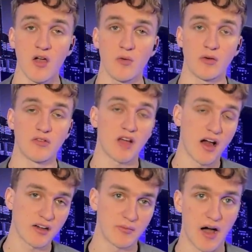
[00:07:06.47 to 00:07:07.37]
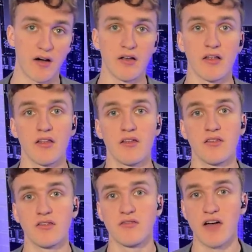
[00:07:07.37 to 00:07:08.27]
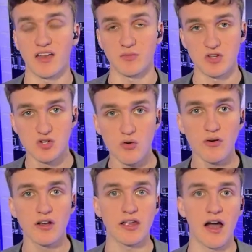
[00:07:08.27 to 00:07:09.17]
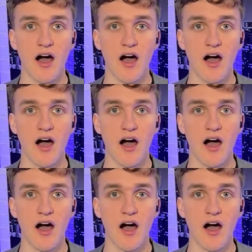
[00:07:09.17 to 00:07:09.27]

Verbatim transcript: When we talked about the vast majority